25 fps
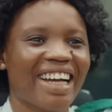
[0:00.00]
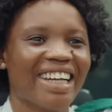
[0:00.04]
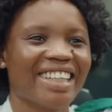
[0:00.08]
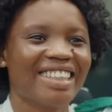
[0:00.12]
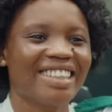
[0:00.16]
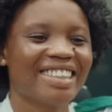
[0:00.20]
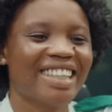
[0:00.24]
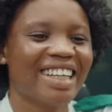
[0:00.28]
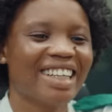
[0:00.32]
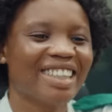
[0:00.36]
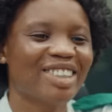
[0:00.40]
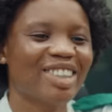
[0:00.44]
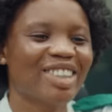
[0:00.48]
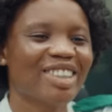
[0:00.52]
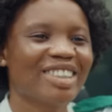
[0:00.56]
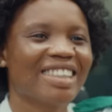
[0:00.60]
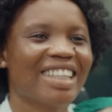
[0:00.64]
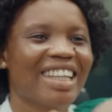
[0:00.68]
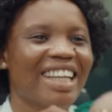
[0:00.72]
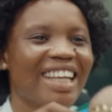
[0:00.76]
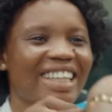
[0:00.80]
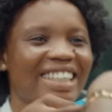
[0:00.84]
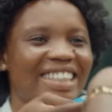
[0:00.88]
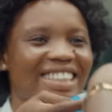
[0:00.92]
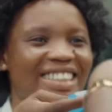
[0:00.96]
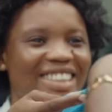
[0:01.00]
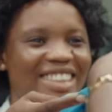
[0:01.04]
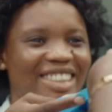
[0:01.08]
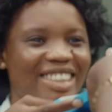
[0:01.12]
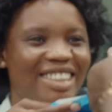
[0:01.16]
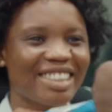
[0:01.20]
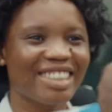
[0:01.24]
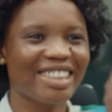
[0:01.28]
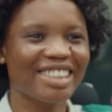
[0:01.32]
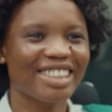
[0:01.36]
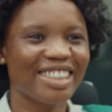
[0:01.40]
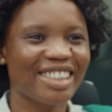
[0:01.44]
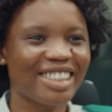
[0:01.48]
I just like
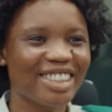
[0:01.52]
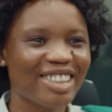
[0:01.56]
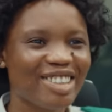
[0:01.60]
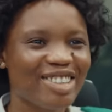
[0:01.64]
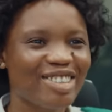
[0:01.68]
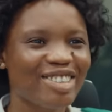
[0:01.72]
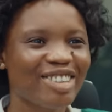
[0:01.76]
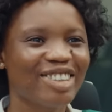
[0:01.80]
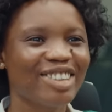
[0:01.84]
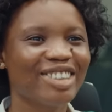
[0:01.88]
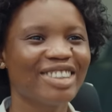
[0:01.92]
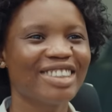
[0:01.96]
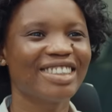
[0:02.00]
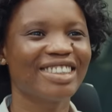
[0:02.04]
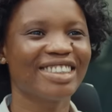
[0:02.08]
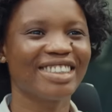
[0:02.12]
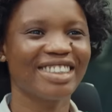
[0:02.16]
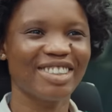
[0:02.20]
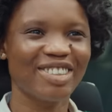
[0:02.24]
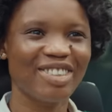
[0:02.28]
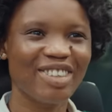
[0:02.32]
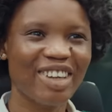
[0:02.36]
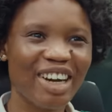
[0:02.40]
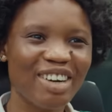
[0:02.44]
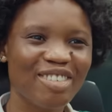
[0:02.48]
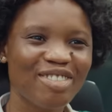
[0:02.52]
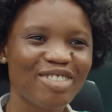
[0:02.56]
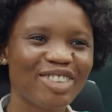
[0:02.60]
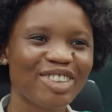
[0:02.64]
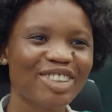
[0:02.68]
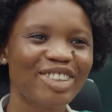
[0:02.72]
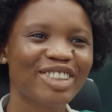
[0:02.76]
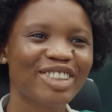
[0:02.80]
the cross you have on